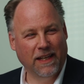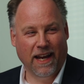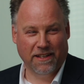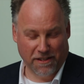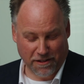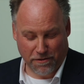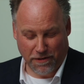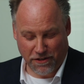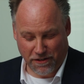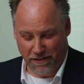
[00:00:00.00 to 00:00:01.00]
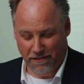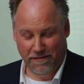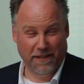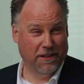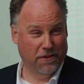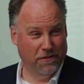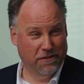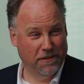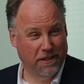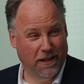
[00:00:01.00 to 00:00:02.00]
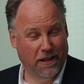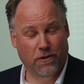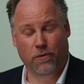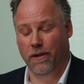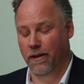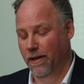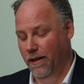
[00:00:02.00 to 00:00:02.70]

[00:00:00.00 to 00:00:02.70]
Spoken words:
Excellent question. Thank you, Ole.